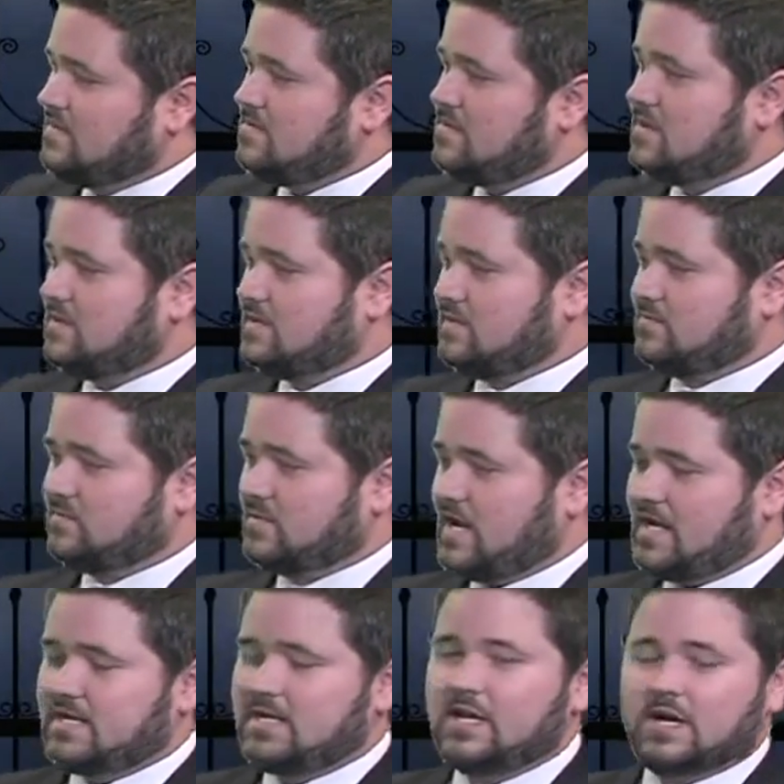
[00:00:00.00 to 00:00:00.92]
maybe
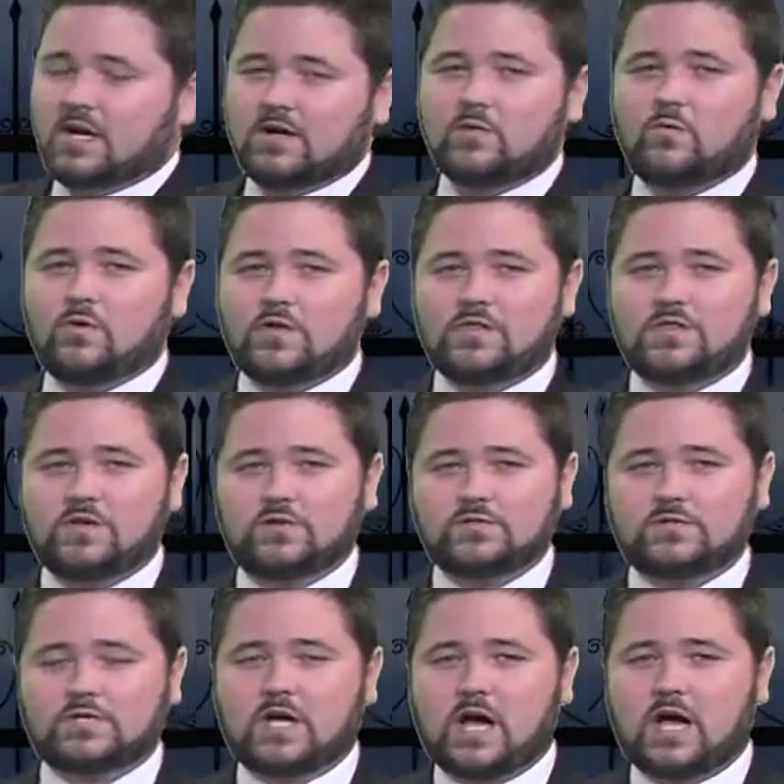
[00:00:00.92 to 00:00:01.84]
rain gear with
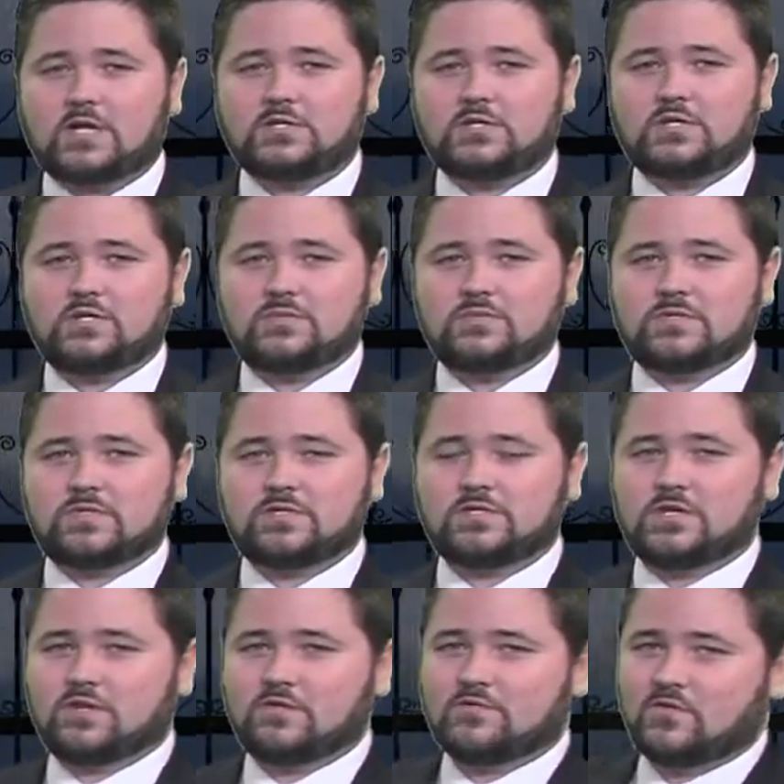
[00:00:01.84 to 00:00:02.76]
those costumes
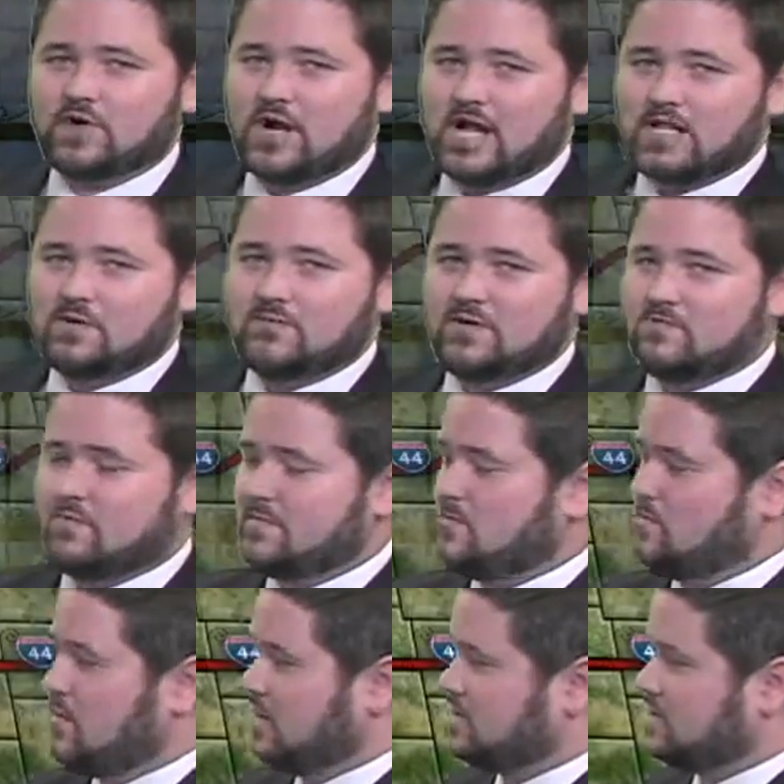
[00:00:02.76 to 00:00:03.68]
this year for Halloween. We'll
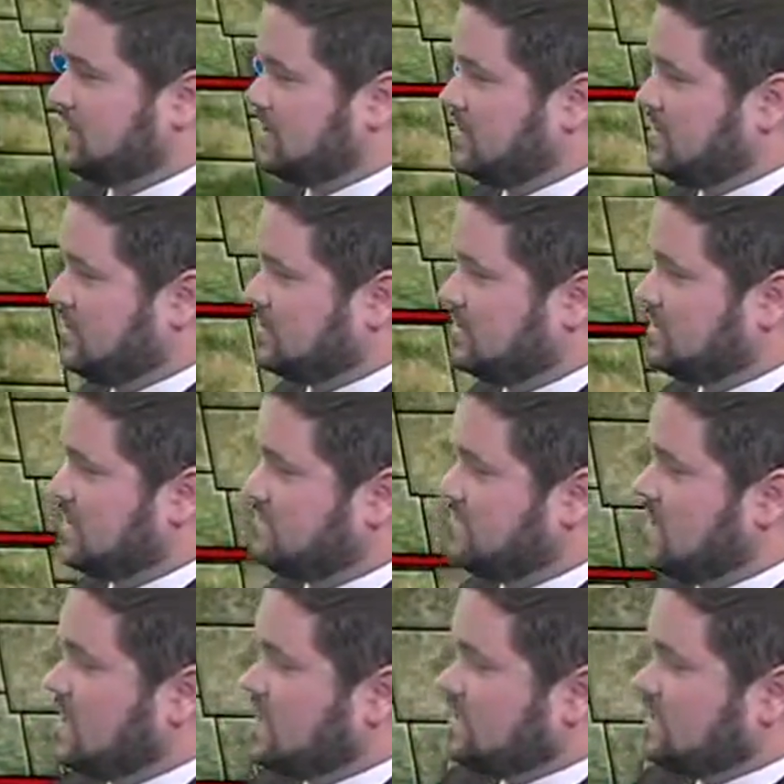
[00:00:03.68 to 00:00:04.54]
be watching closely.